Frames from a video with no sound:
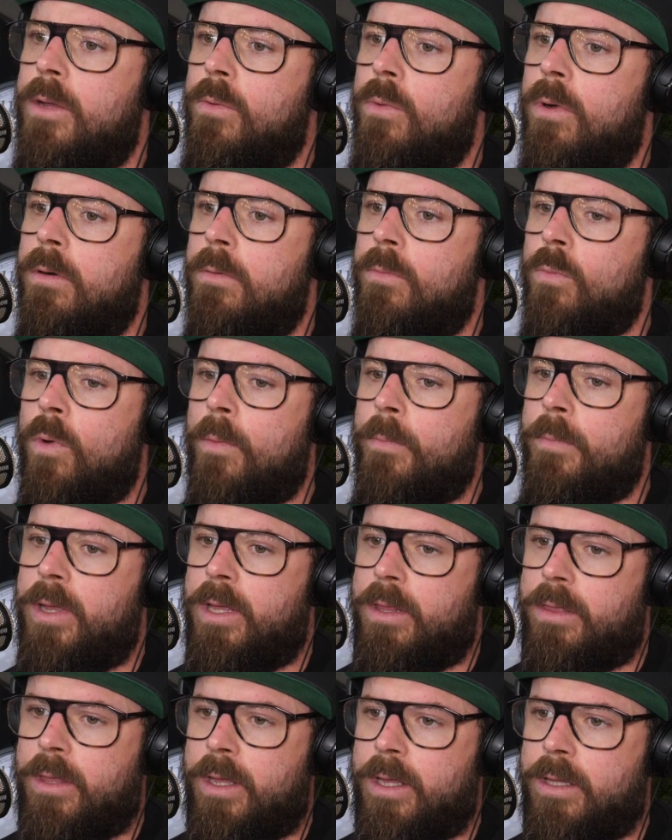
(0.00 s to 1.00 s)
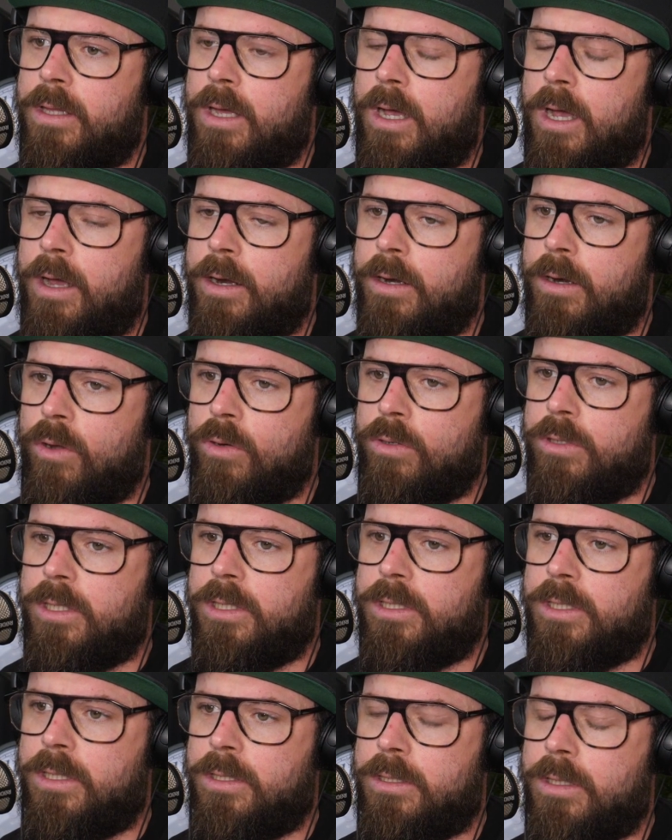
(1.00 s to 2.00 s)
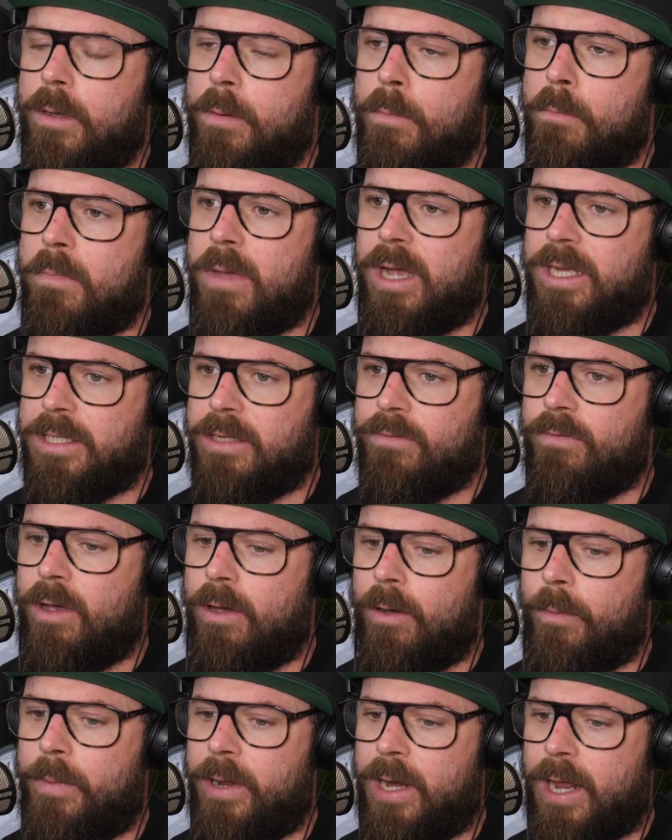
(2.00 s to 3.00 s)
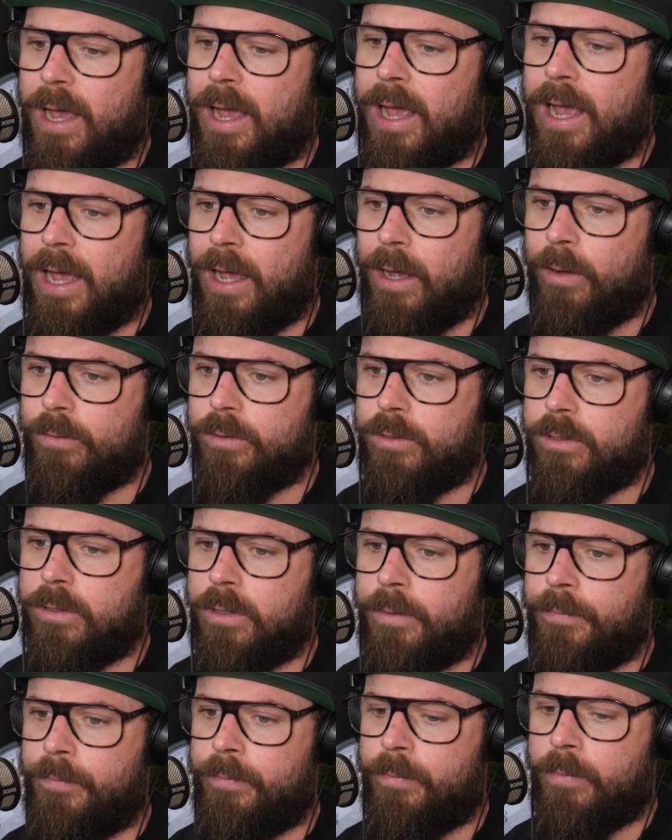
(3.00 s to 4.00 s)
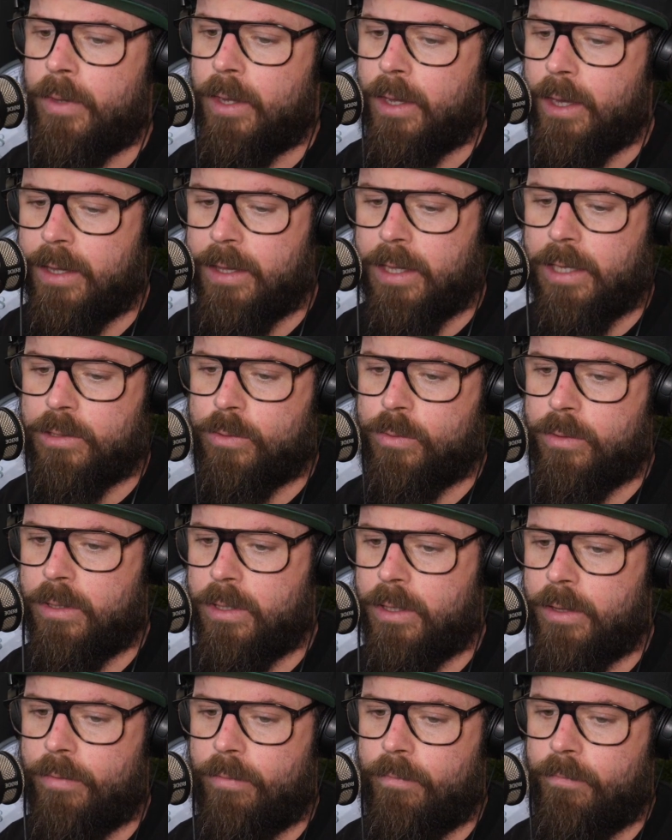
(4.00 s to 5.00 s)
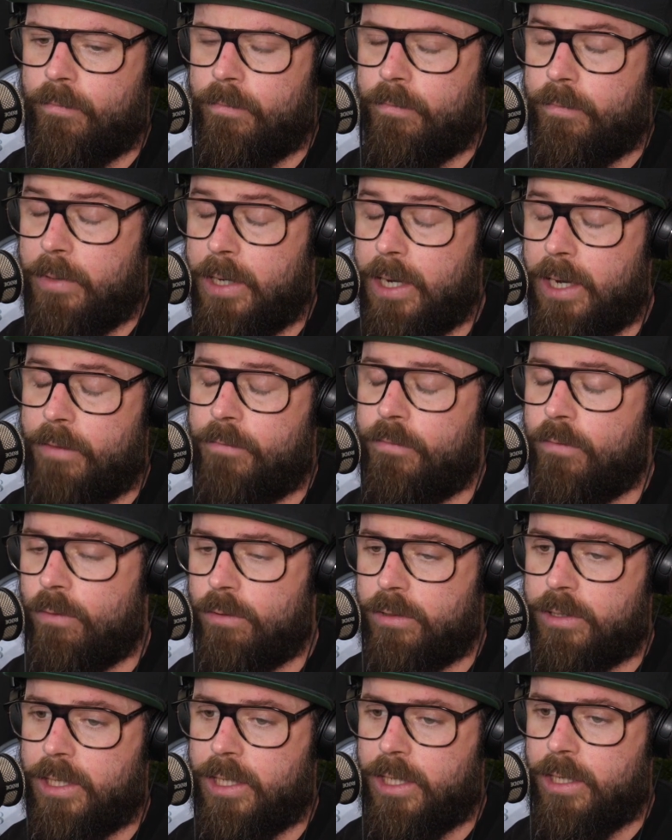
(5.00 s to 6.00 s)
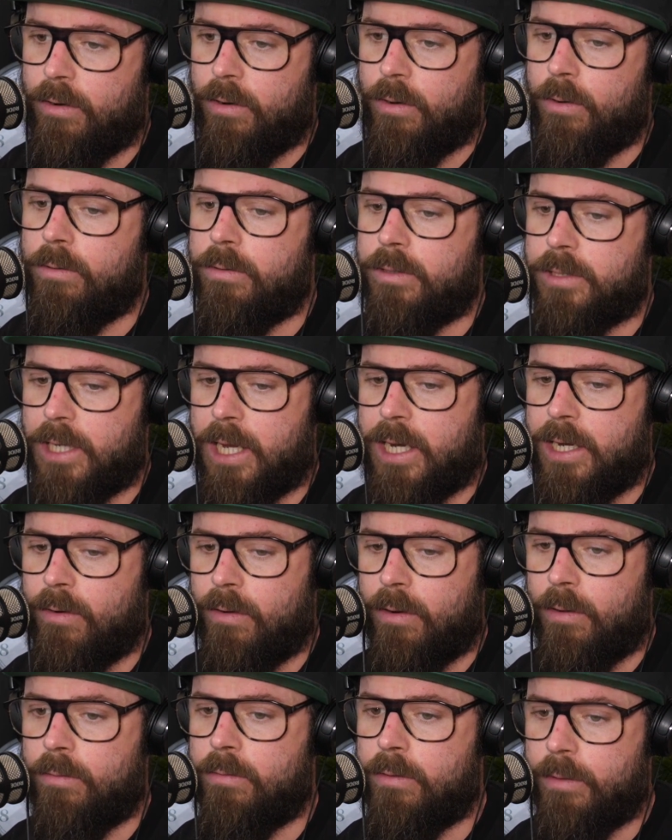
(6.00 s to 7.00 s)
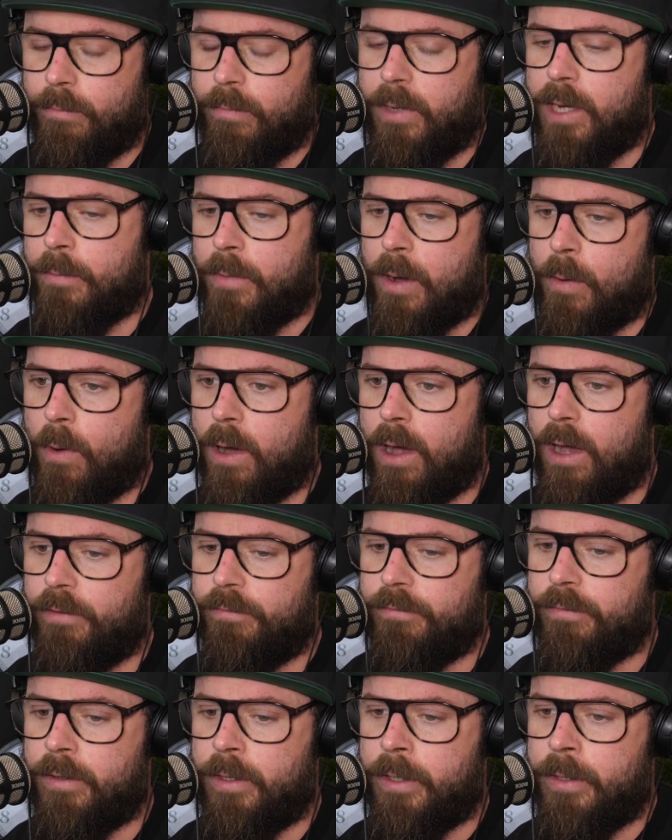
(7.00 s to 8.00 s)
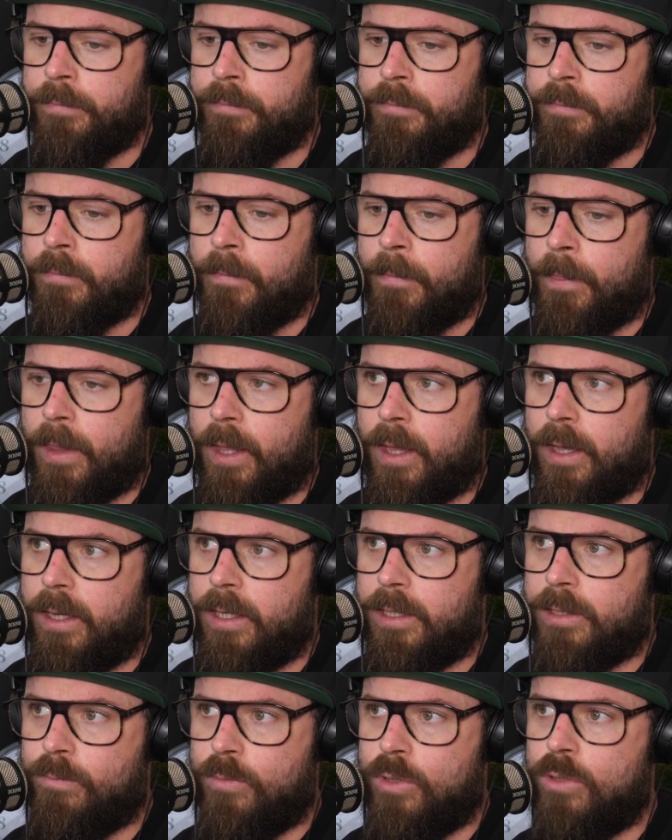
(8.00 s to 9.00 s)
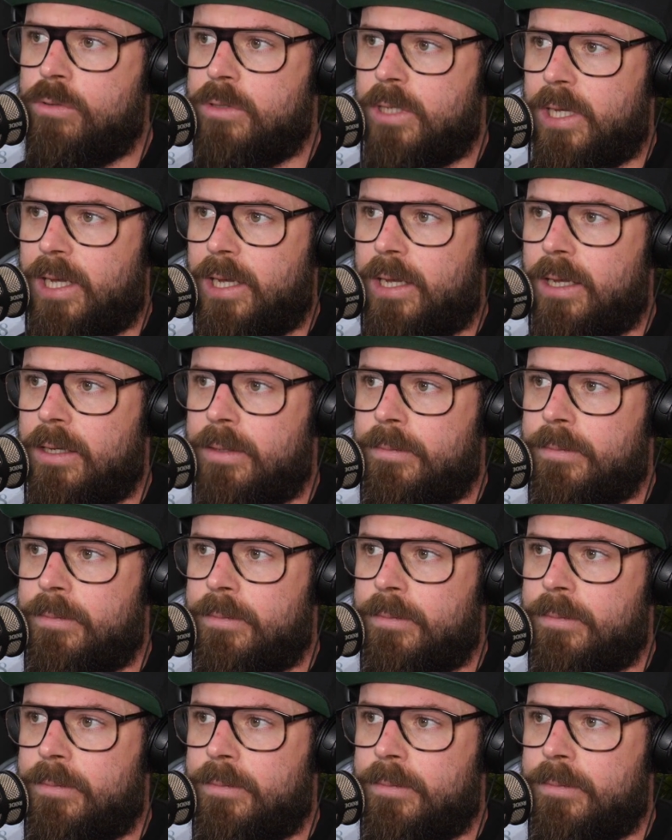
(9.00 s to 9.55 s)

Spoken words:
one big thing that I notice is a massive help in our house, and that's with a nearly 14-year-old, 10-year-old, me and my wife, is music.